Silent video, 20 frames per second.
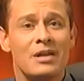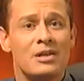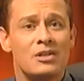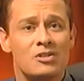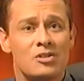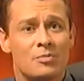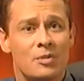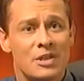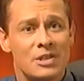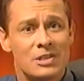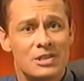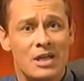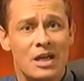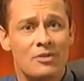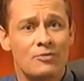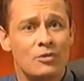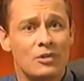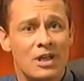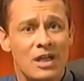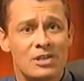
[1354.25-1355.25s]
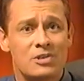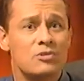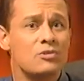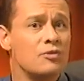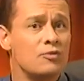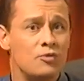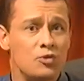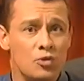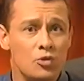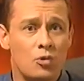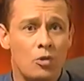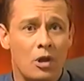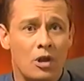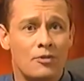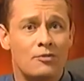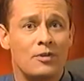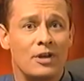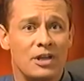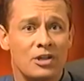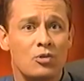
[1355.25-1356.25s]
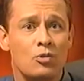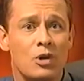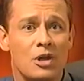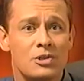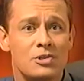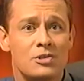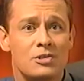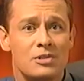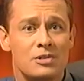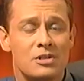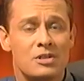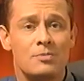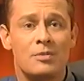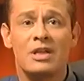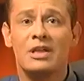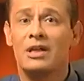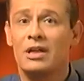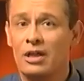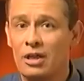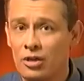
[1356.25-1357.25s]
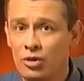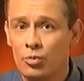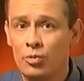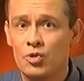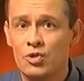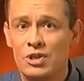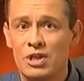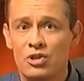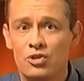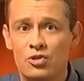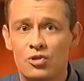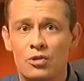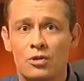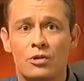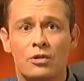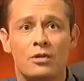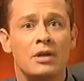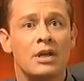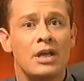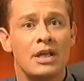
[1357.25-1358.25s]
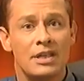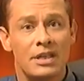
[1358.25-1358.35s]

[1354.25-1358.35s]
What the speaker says: so my staff will ask you a few qualifying questions to make 100% sure